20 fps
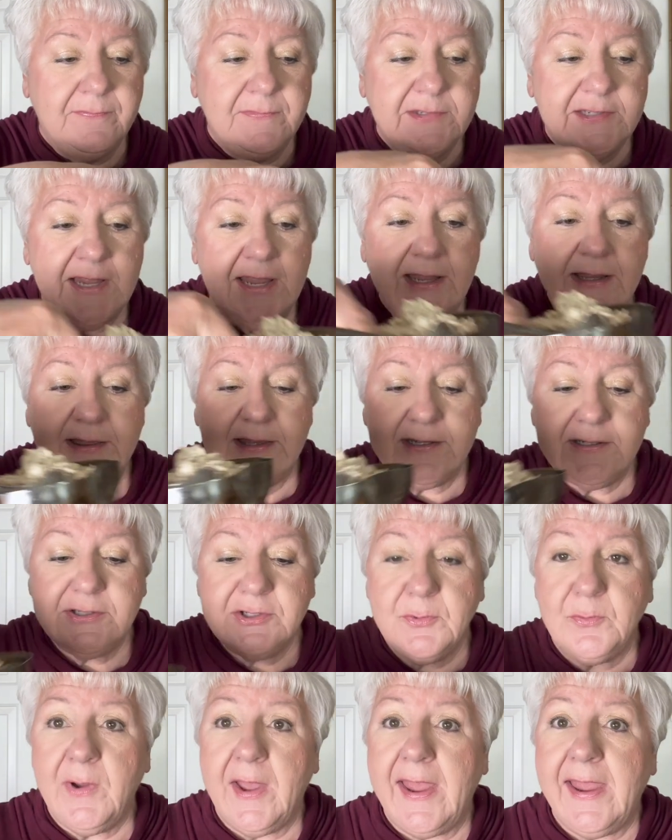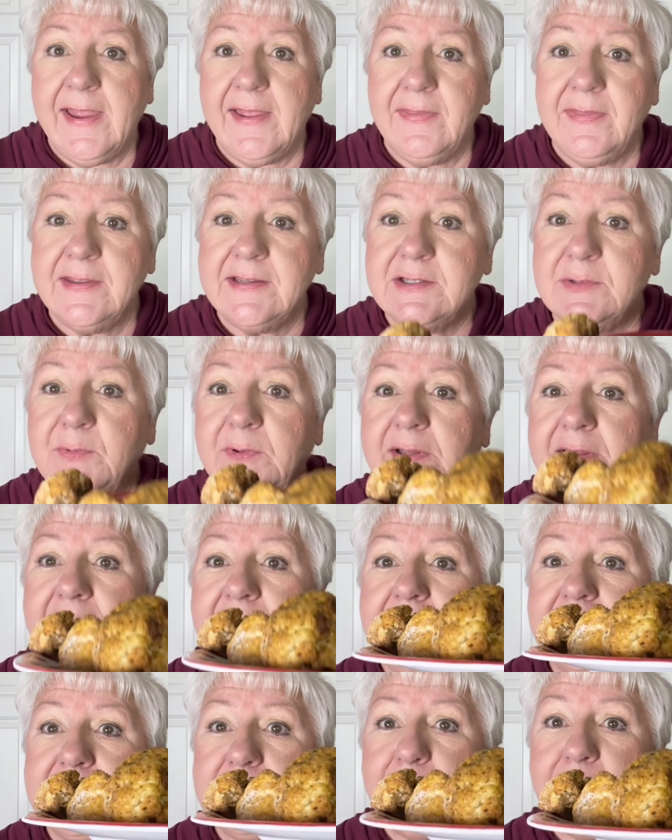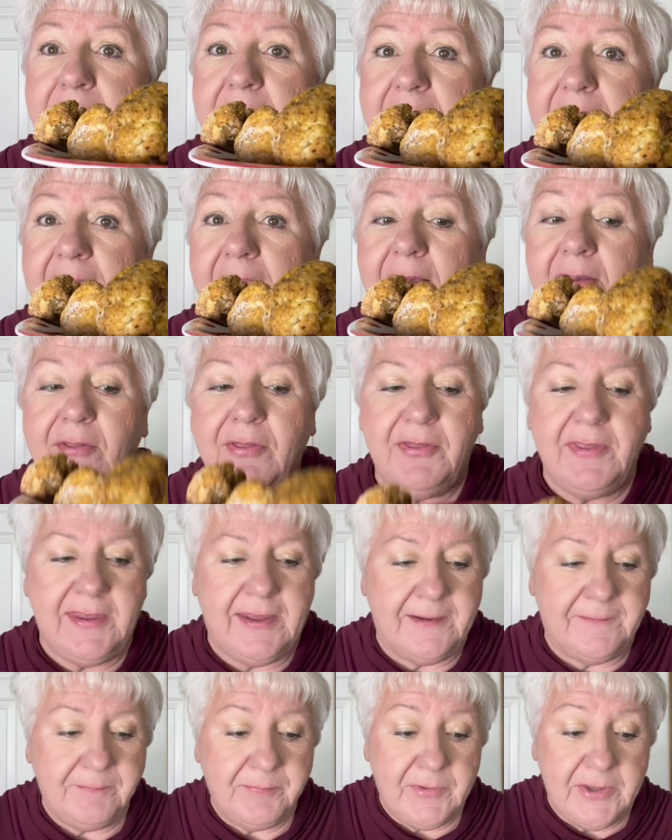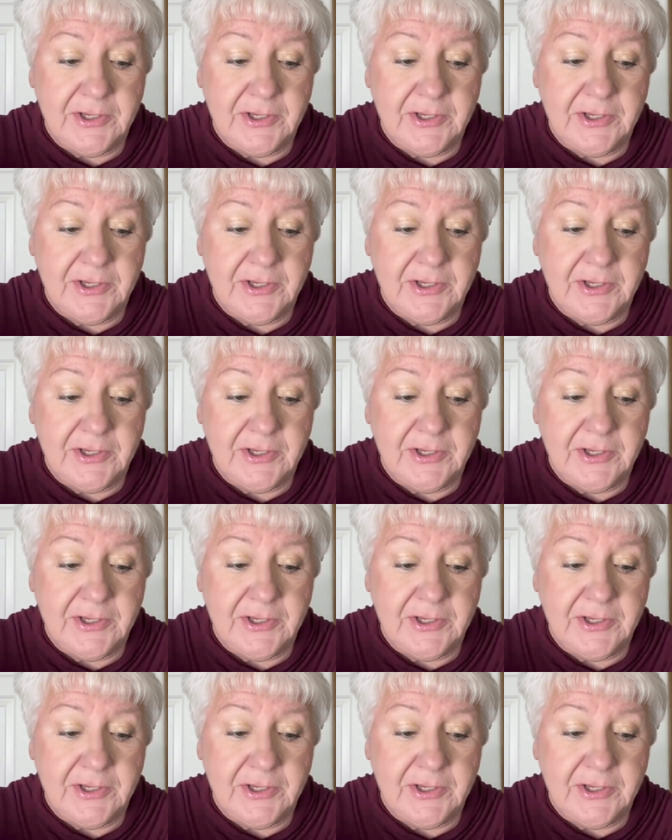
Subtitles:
take this away, and this really is pretty healthy.